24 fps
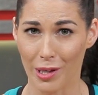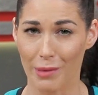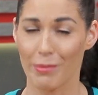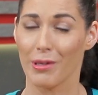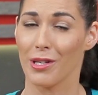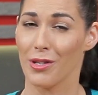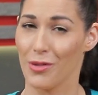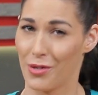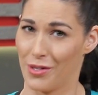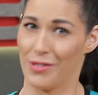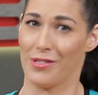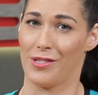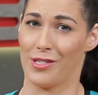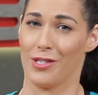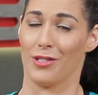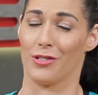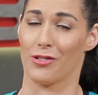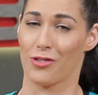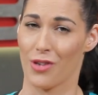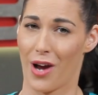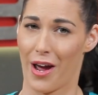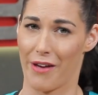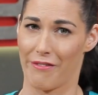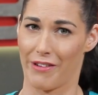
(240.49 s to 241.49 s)
but you can still
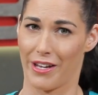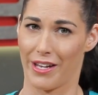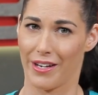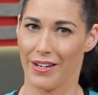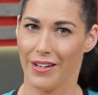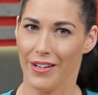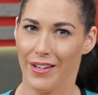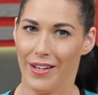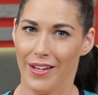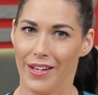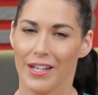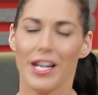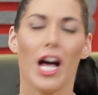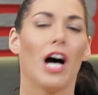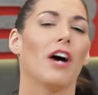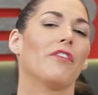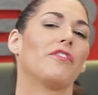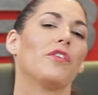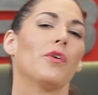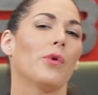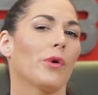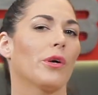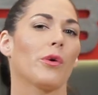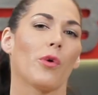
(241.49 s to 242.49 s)
drive it. Now, if
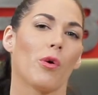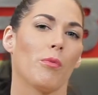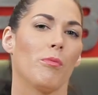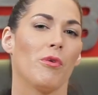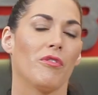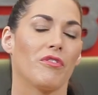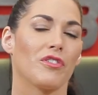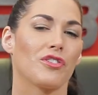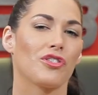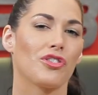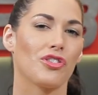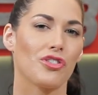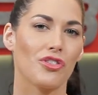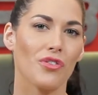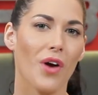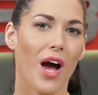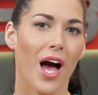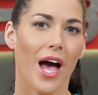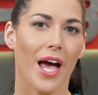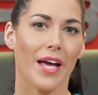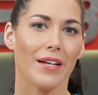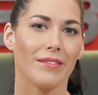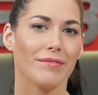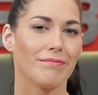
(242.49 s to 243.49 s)
you were to remove a
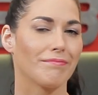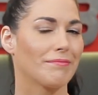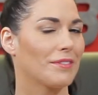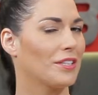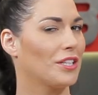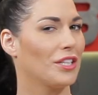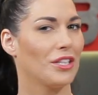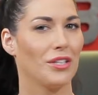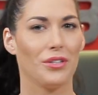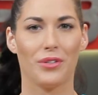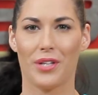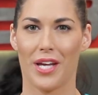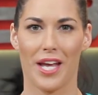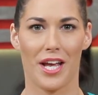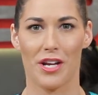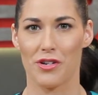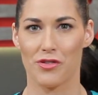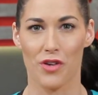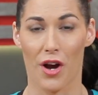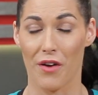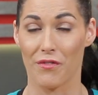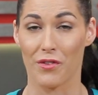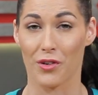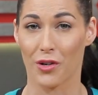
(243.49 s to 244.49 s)
strut, you can't
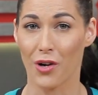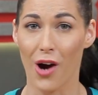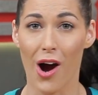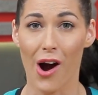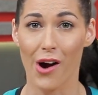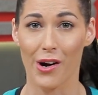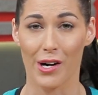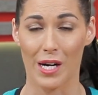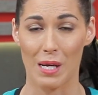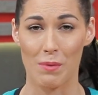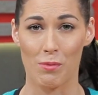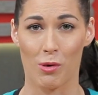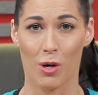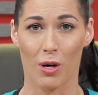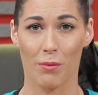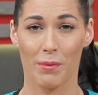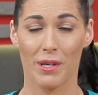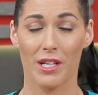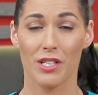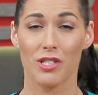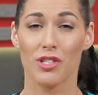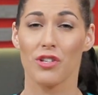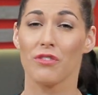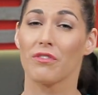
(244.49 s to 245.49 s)
drive your car anymore
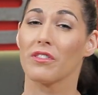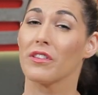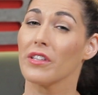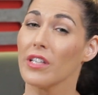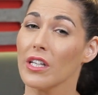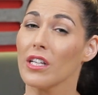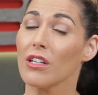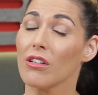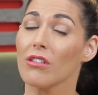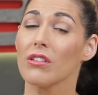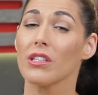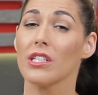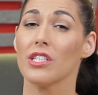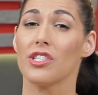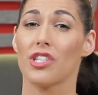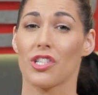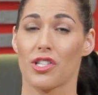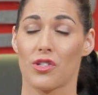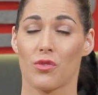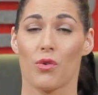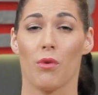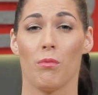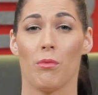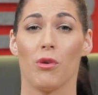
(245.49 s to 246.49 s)
because you've literally
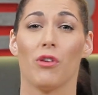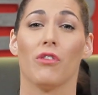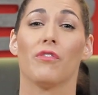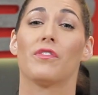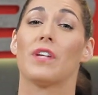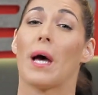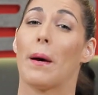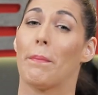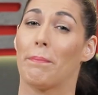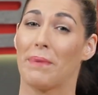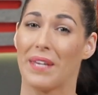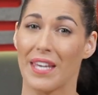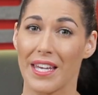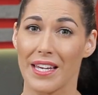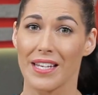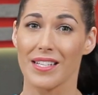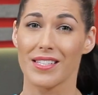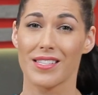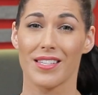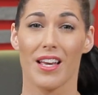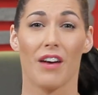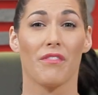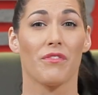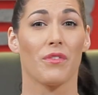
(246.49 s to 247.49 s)
just removed a
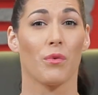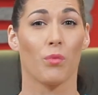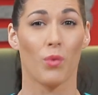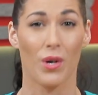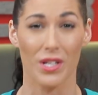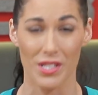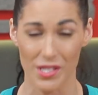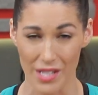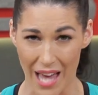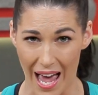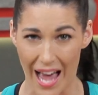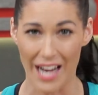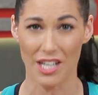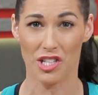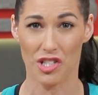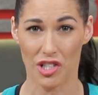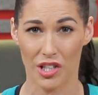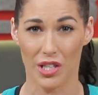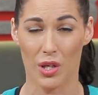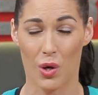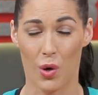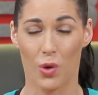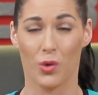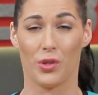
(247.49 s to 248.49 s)
piece of what's
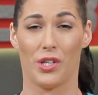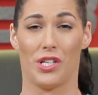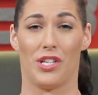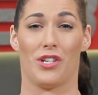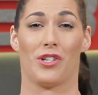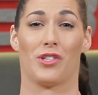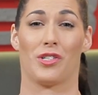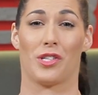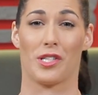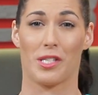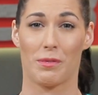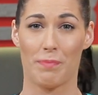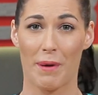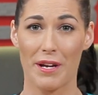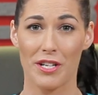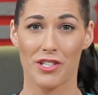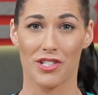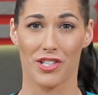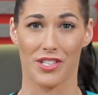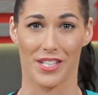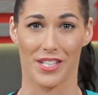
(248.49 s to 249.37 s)
actually holding your suspension